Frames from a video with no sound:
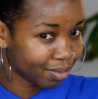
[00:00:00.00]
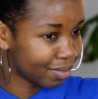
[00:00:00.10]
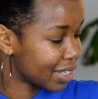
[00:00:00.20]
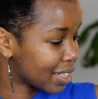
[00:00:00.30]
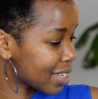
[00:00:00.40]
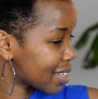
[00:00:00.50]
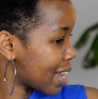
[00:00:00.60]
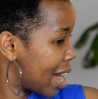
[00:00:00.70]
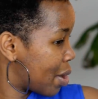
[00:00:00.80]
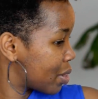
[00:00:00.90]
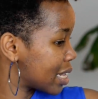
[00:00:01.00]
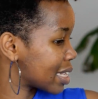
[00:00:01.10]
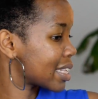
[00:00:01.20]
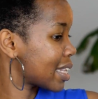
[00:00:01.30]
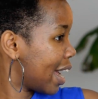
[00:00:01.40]
This is how
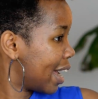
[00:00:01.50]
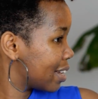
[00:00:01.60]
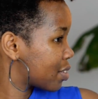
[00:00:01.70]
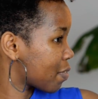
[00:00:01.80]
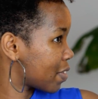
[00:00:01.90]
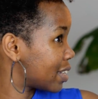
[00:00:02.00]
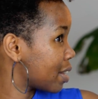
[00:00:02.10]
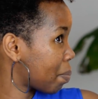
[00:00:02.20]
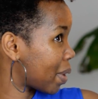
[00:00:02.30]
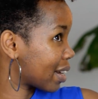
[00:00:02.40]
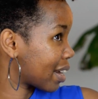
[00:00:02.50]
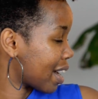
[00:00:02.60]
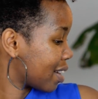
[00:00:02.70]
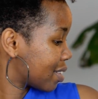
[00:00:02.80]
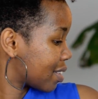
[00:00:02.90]
the sides of the tapered
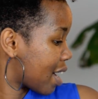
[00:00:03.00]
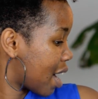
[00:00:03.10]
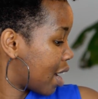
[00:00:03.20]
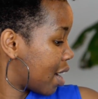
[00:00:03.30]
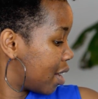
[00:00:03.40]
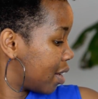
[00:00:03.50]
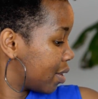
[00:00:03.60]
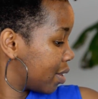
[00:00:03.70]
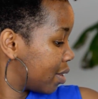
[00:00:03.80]
cut are.